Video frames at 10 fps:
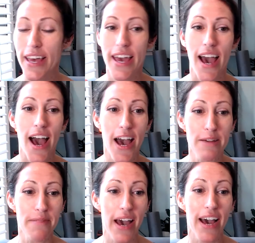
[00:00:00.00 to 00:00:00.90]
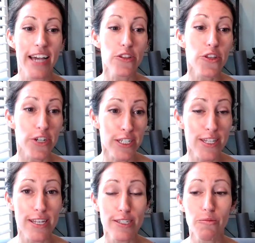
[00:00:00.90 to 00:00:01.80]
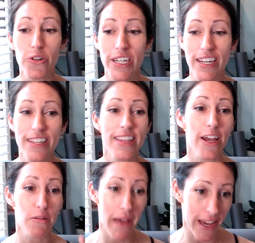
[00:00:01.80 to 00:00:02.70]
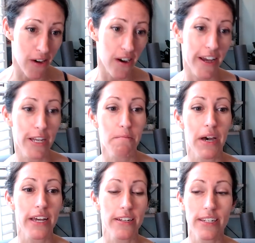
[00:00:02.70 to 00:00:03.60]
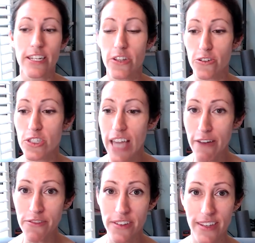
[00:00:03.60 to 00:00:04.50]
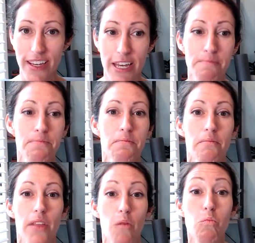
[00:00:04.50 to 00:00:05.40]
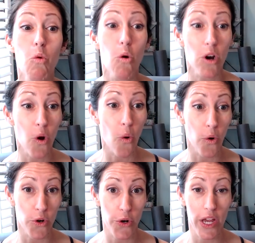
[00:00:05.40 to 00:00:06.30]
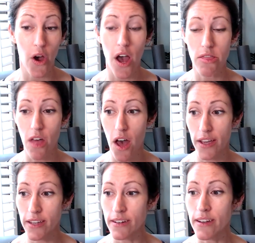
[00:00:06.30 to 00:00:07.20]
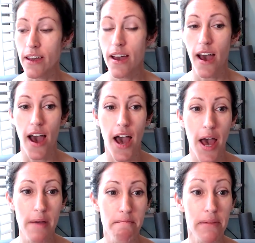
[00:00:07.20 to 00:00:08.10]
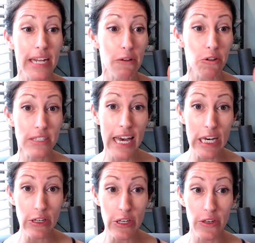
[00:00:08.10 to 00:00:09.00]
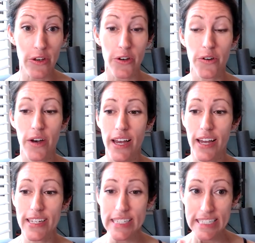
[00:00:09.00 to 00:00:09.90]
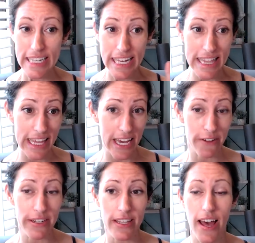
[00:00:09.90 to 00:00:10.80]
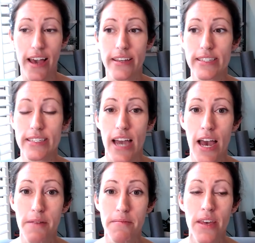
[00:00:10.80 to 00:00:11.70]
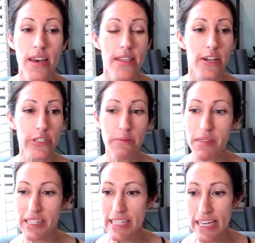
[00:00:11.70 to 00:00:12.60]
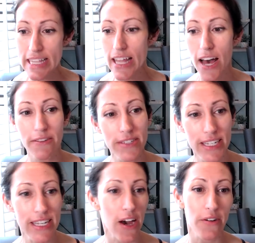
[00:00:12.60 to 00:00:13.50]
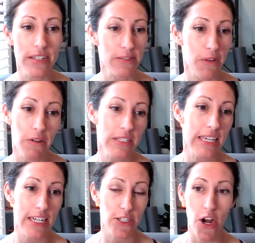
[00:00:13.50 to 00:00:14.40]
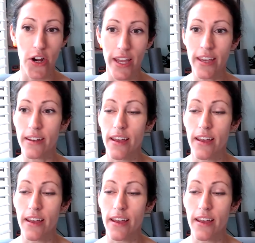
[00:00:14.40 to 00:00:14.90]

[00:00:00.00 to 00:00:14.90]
um, I looked this morning, they are back on, but there's definitely more ordering online. Um, but I will tell you a kind of sneaky thing I realized. Um, there's some things he loves. He always, we always get at Target.